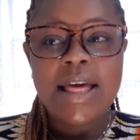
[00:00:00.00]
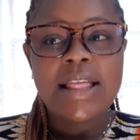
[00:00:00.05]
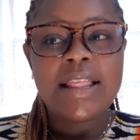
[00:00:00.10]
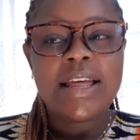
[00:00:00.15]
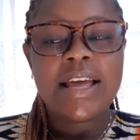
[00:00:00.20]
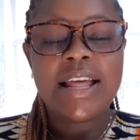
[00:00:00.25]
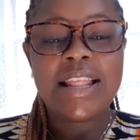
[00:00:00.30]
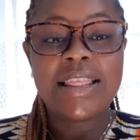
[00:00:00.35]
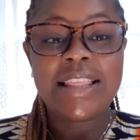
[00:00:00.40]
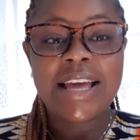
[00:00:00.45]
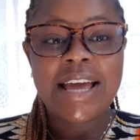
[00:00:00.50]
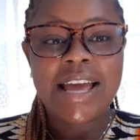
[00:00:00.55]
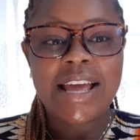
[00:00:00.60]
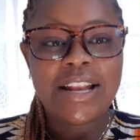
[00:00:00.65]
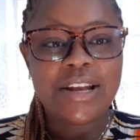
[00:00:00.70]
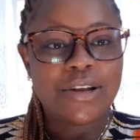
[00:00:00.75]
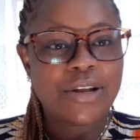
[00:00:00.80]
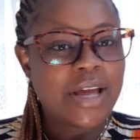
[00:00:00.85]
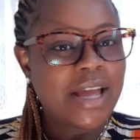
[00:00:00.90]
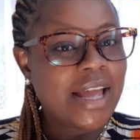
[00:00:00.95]
and
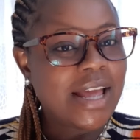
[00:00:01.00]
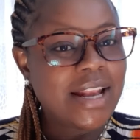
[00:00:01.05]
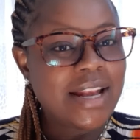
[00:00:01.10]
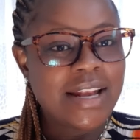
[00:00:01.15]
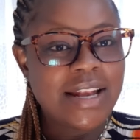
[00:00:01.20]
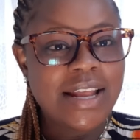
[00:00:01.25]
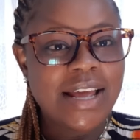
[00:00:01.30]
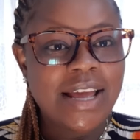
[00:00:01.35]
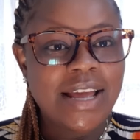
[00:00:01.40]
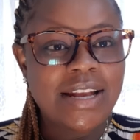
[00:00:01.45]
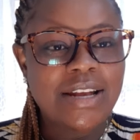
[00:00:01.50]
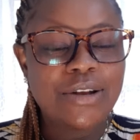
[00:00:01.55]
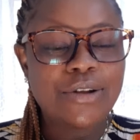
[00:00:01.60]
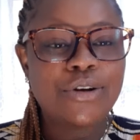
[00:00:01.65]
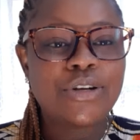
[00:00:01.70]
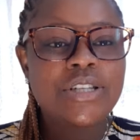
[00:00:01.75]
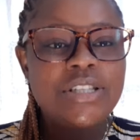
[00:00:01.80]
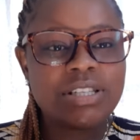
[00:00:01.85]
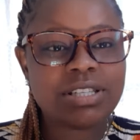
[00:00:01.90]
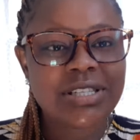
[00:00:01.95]
had
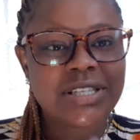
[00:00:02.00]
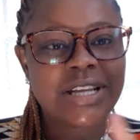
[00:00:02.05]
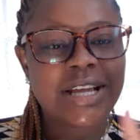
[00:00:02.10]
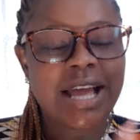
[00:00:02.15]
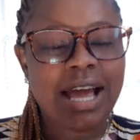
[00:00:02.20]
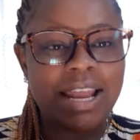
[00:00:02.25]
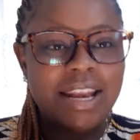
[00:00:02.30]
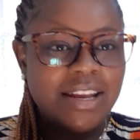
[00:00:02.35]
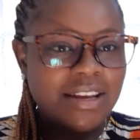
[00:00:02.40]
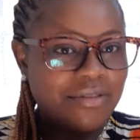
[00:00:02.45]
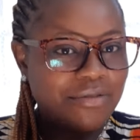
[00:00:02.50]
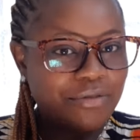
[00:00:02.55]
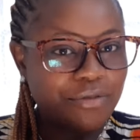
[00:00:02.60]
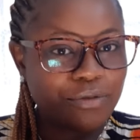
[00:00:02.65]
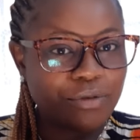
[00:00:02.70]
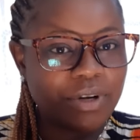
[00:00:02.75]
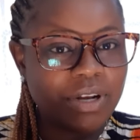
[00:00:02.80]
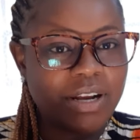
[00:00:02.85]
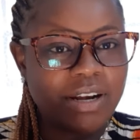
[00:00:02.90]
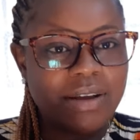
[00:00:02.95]
not carried food.